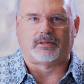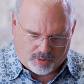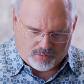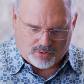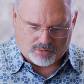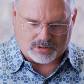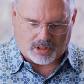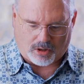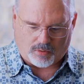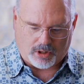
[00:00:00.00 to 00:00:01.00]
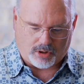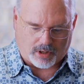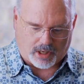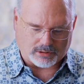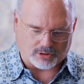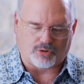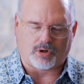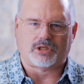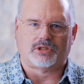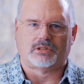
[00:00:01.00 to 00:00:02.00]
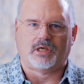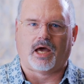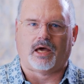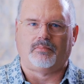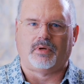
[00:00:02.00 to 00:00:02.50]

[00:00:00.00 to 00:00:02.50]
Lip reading: I mean, we knew it was there. We know God's a gracious God,